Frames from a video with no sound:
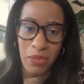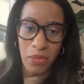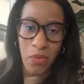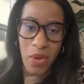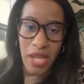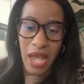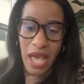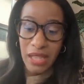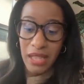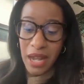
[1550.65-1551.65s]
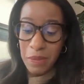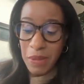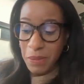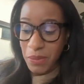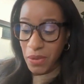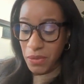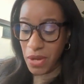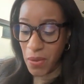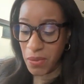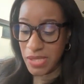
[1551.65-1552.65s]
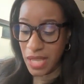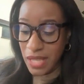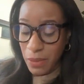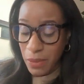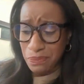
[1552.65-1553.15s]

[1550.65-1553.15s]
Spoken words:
But what a lot of people don't know is that